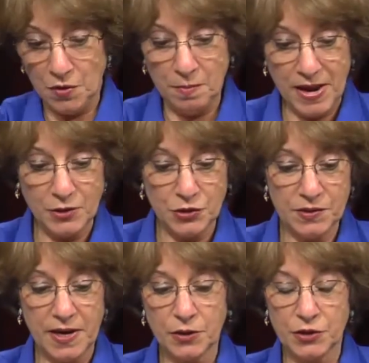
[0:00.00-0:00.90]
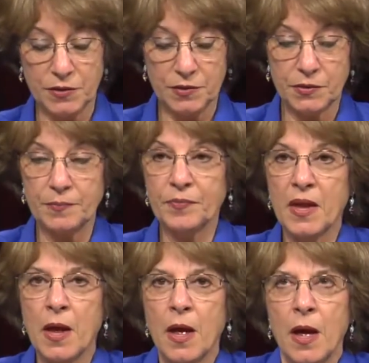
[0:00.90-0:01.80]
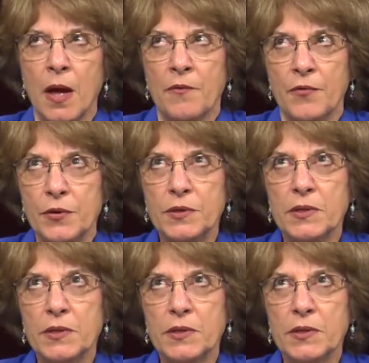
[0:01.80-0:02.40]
the major sections. First,